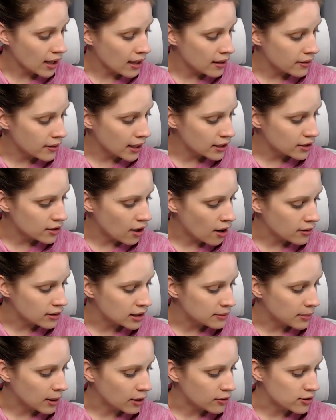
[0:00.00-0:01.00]
they talked
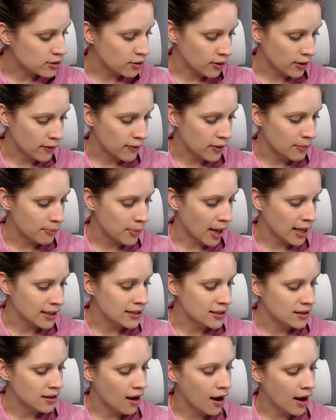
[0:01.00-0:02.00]
about sort of the
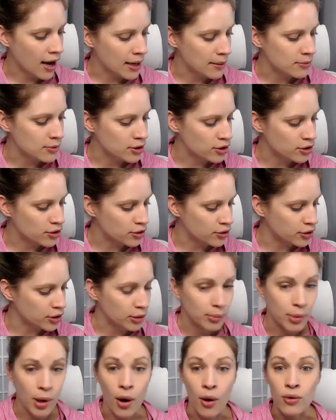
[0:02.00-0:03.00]
best times to do
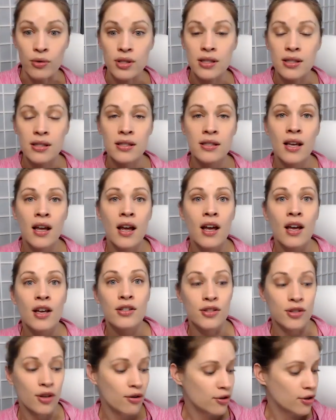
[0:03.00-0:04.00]
your posts.
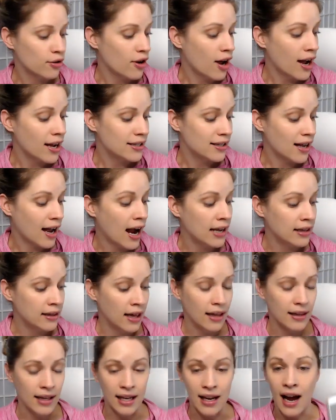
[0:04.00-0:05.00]
So you guys, I
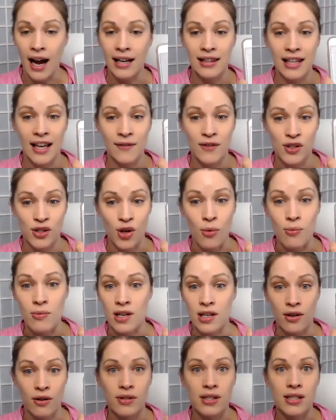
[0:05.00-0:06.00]
like I left so
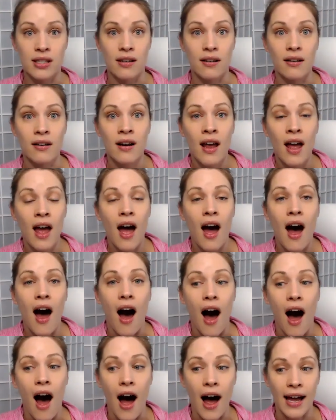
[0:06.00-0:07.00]
many notes here.
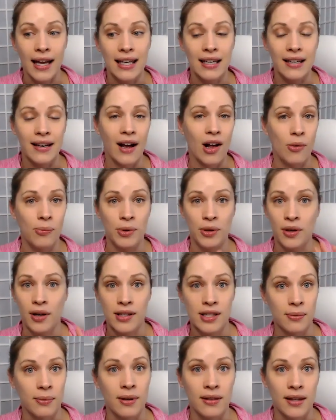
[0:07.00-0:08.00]
I can help you
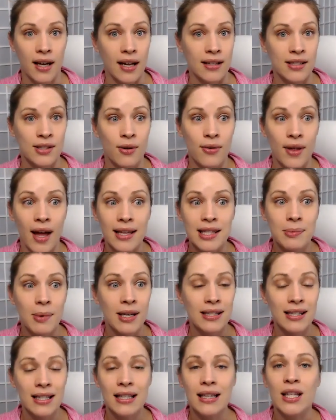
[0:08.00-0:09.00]
guys with that. So that's
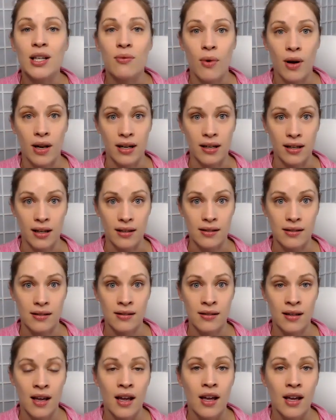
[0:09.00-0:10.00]
basically what it
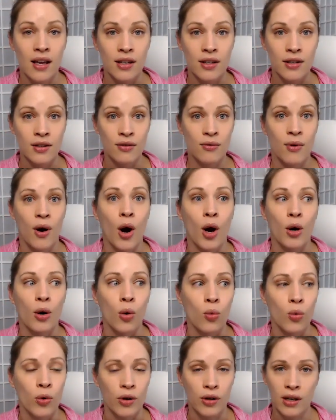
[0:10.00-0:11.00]
is. You are
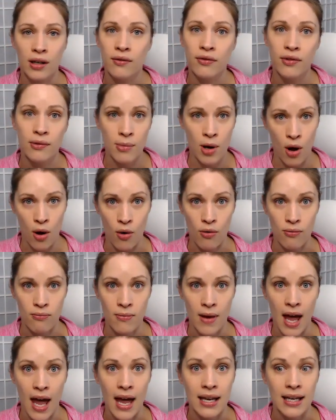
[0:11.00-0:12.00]
working from
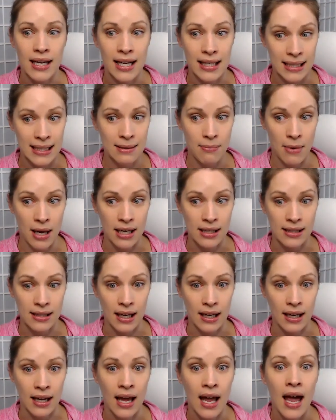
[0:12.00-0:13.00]
home and it's
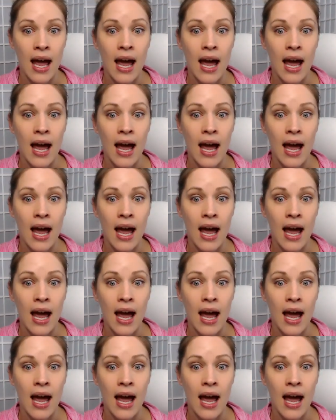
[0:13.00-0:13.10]
amazing.